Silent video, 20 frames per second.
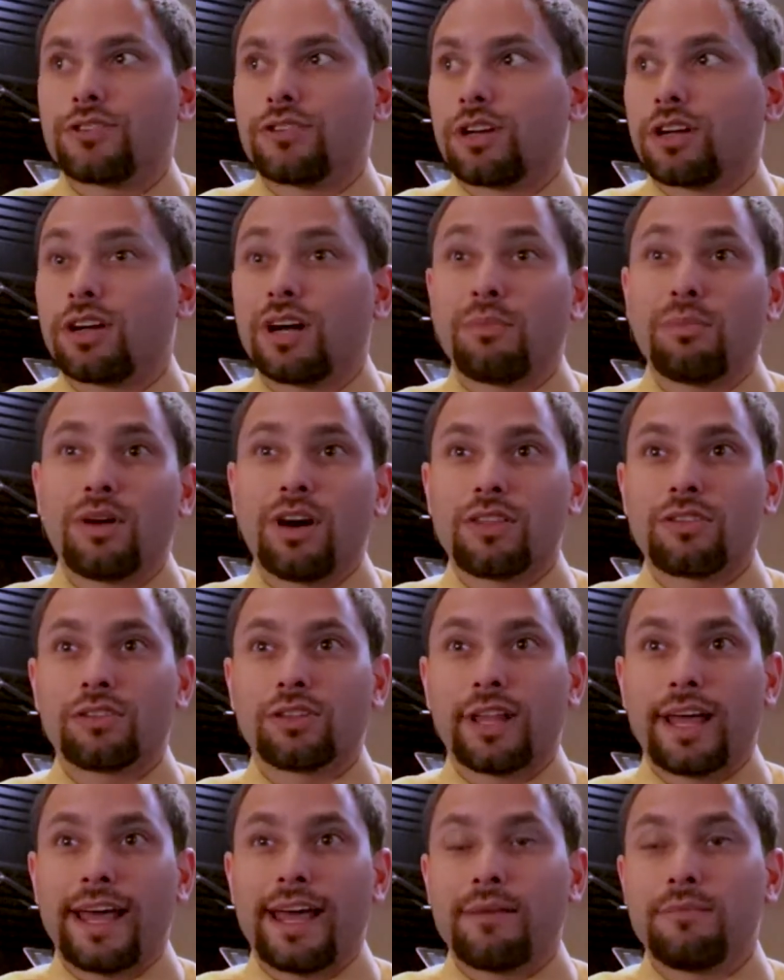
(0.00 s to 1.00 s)
in a couple other
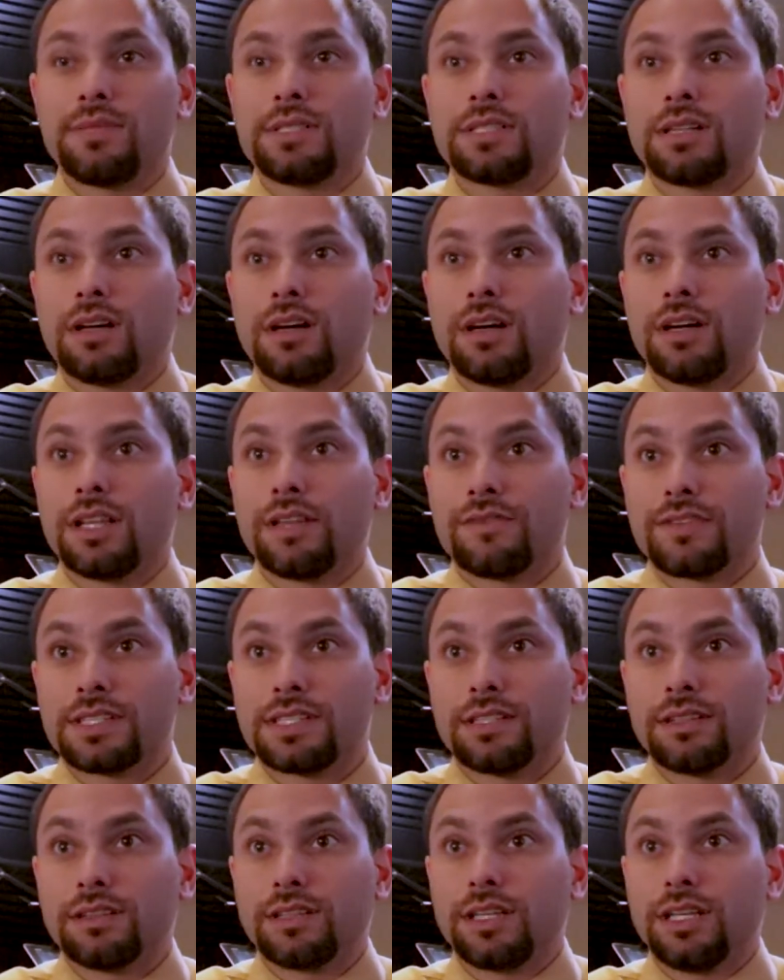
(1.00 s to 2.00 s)
labs in the
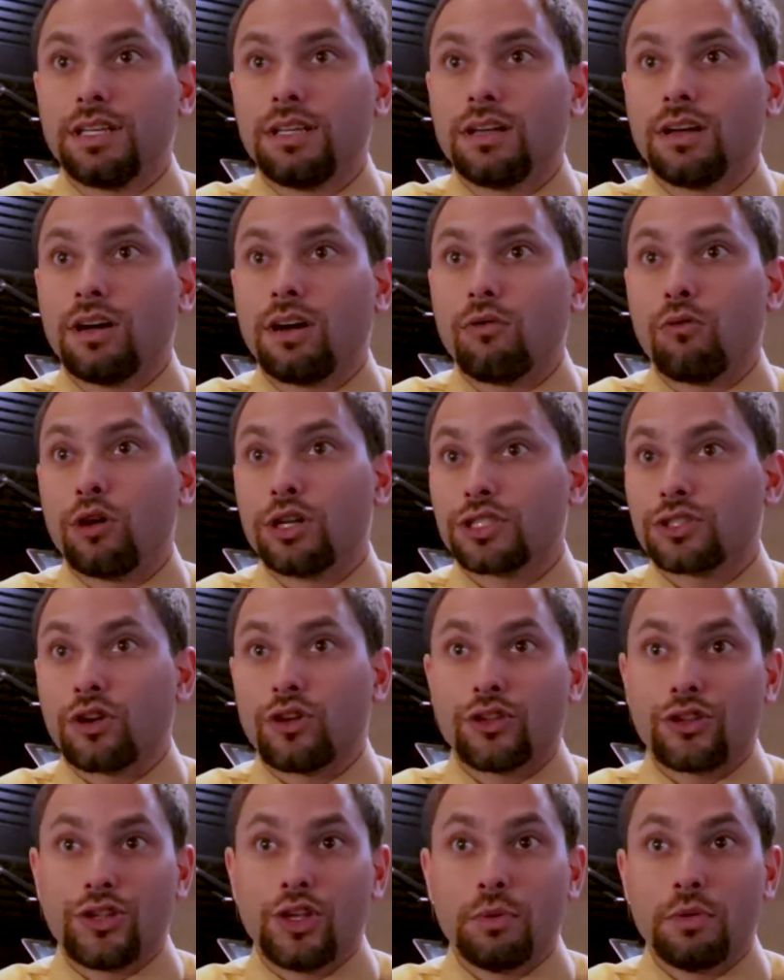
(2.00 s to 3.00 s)
facility. One's
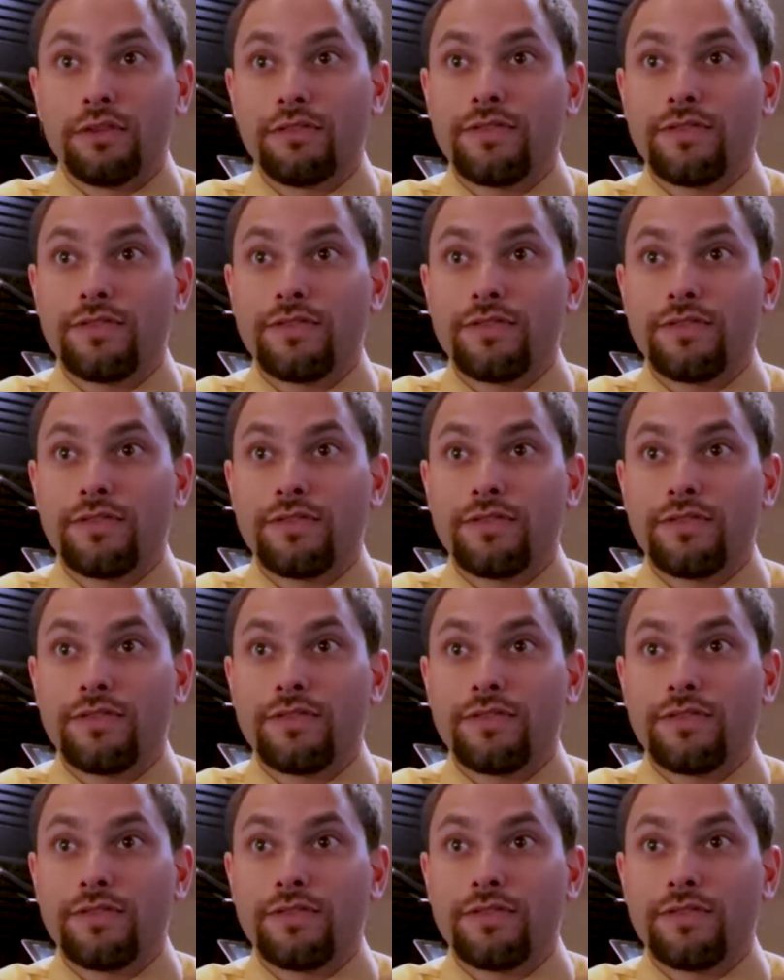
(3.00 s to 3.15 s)
called the Human